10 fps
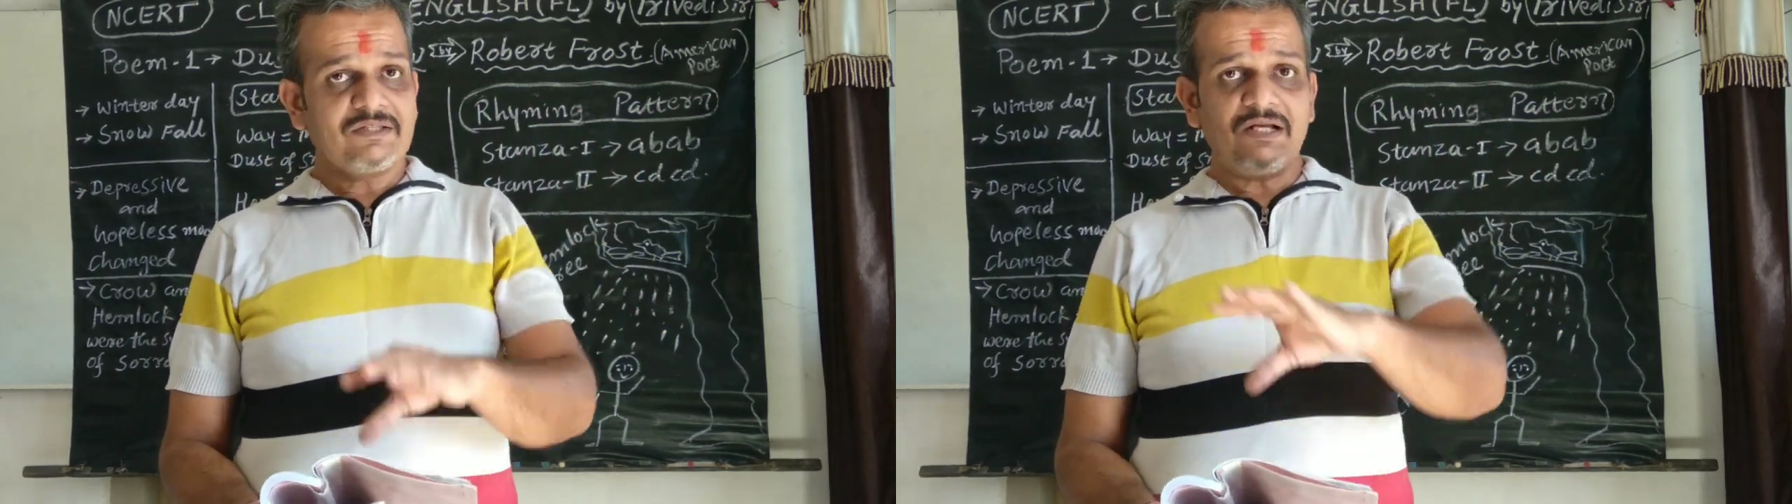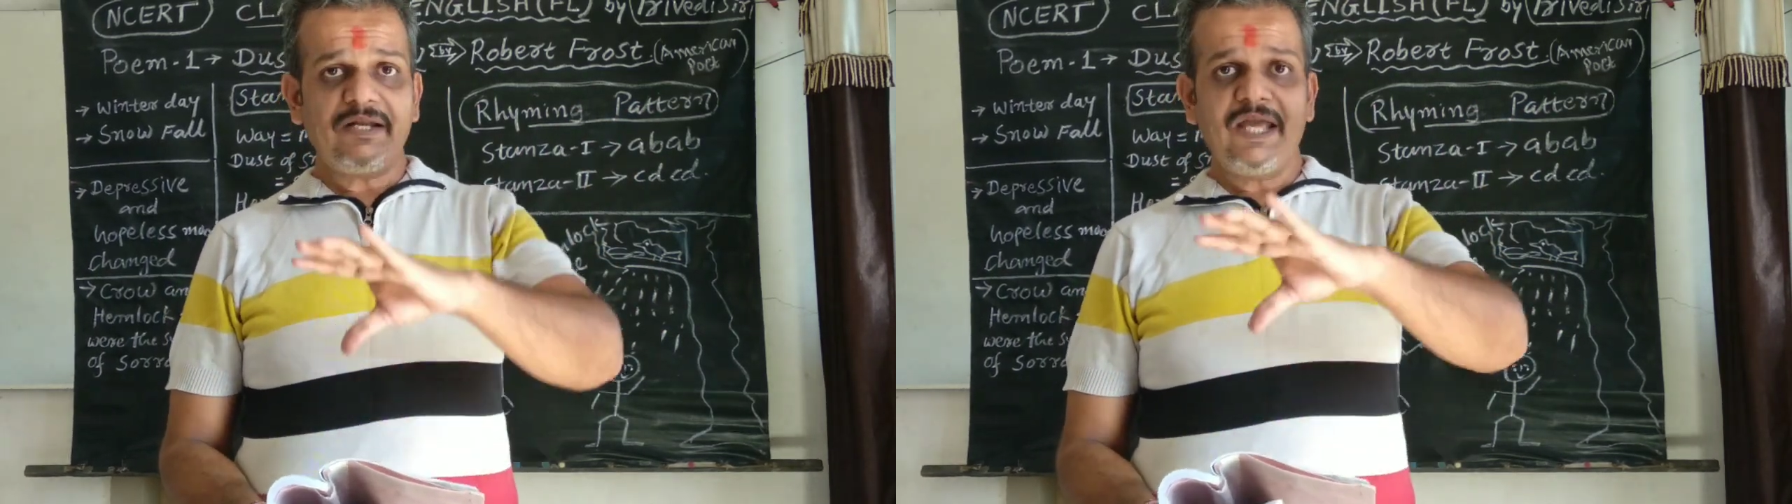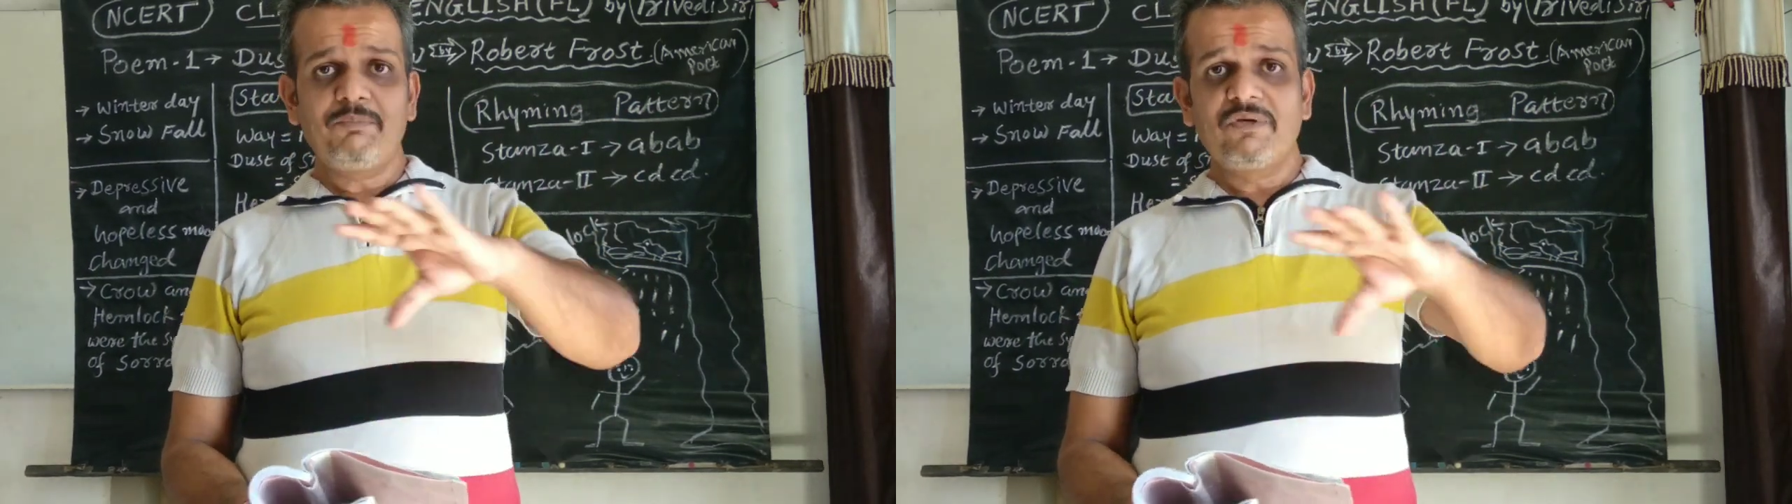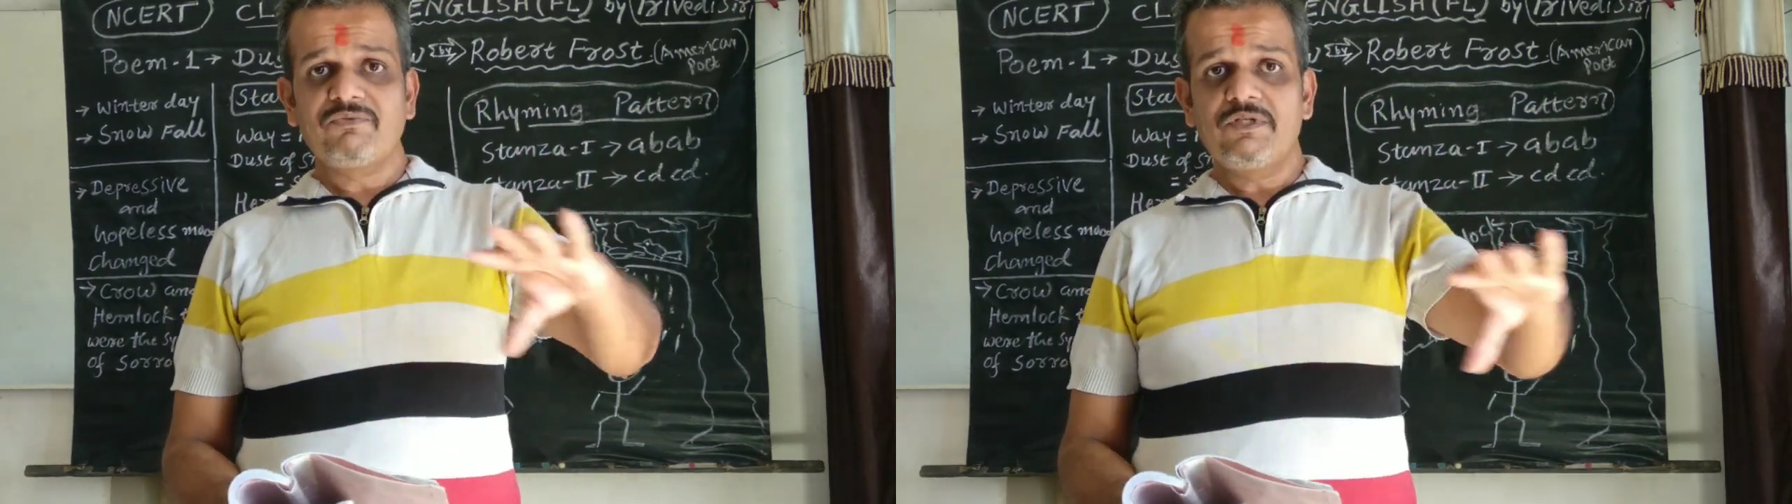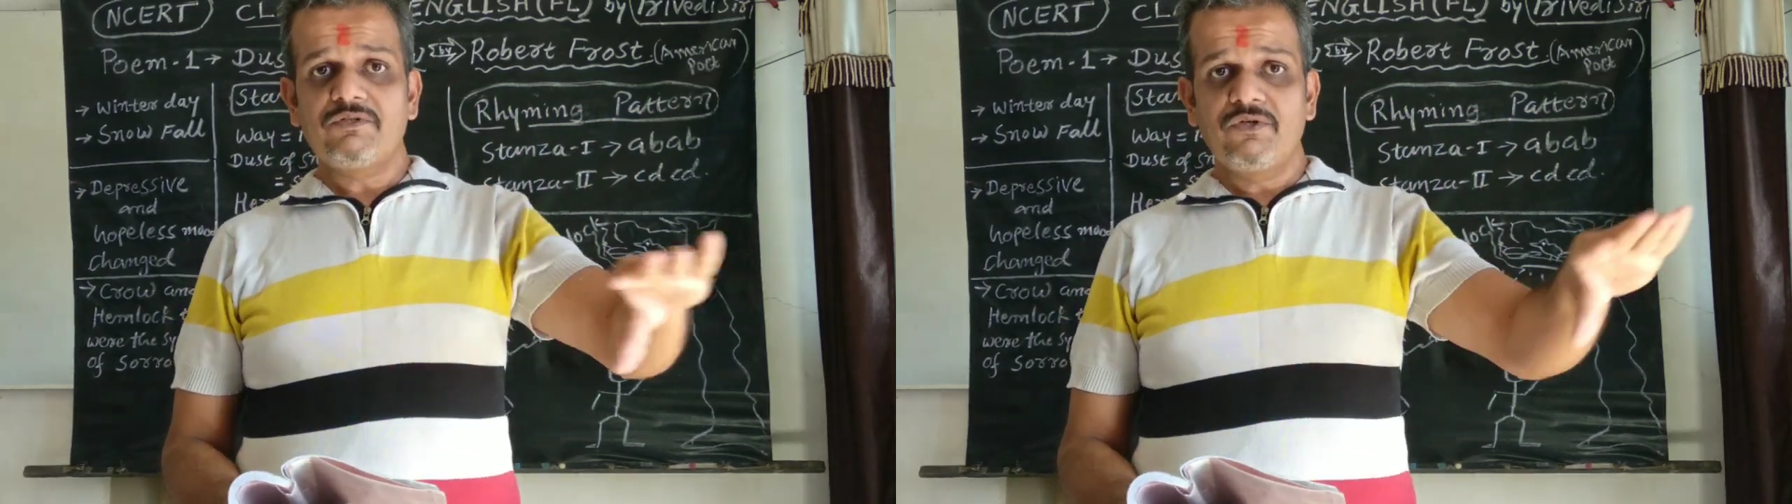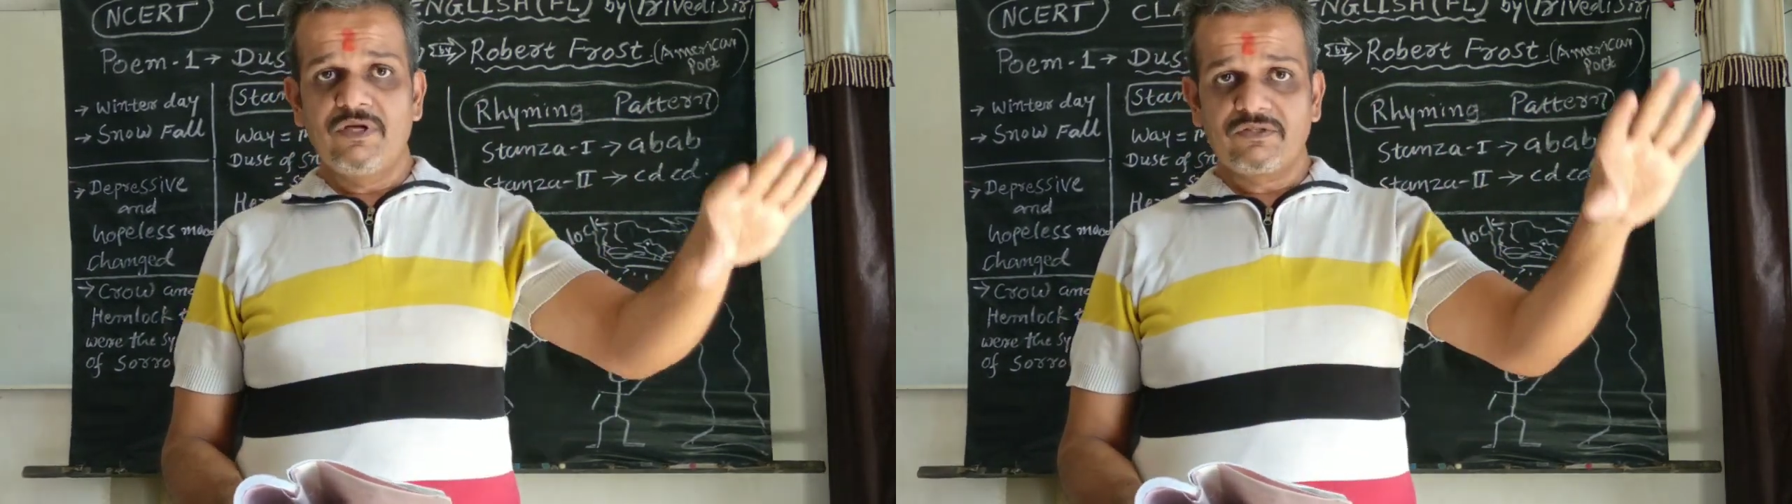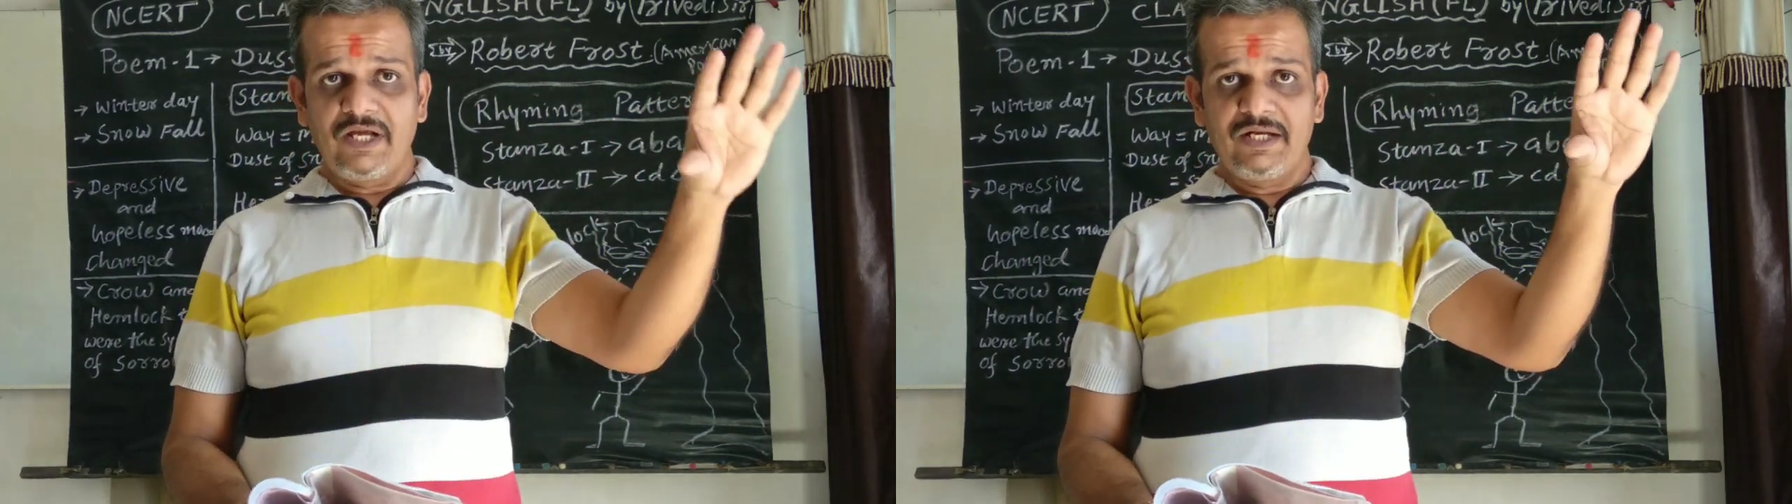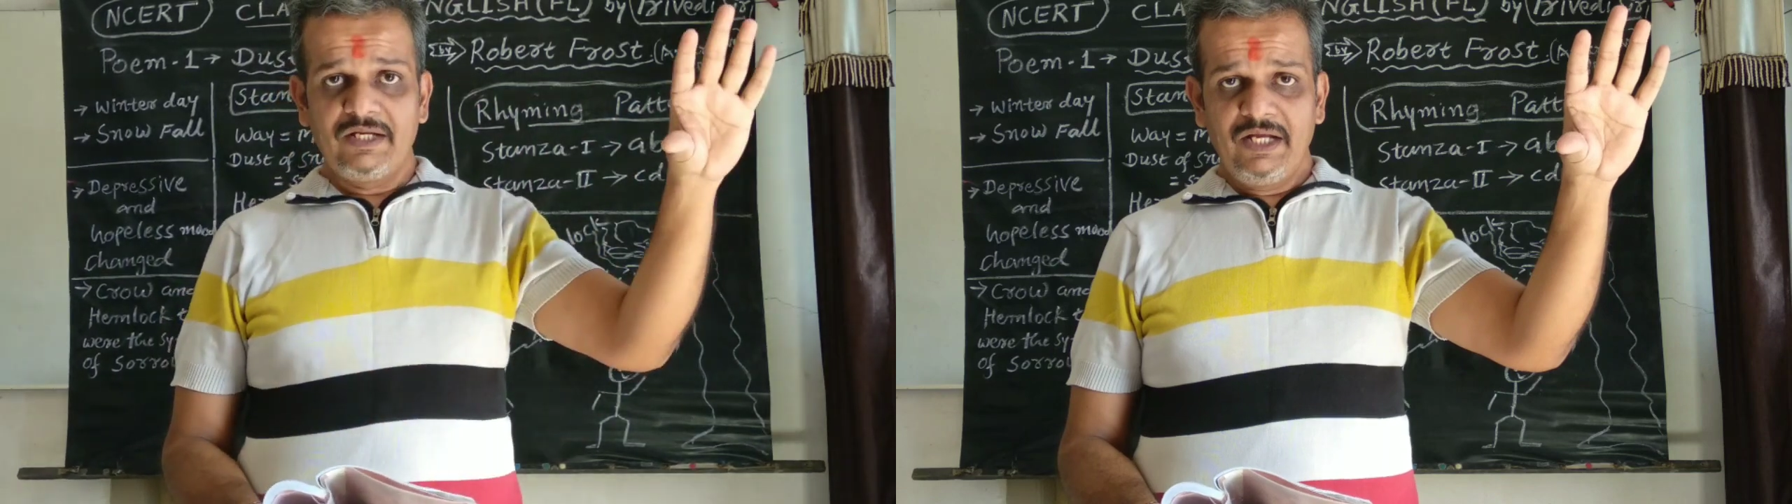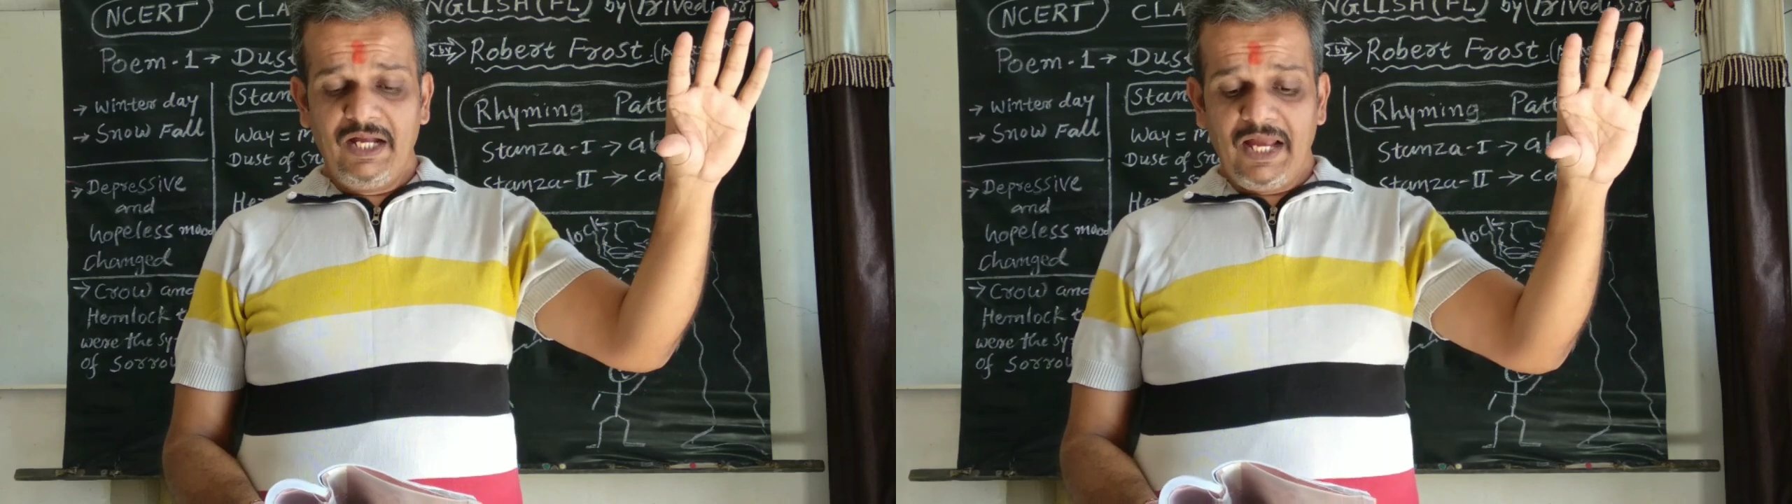such type of situation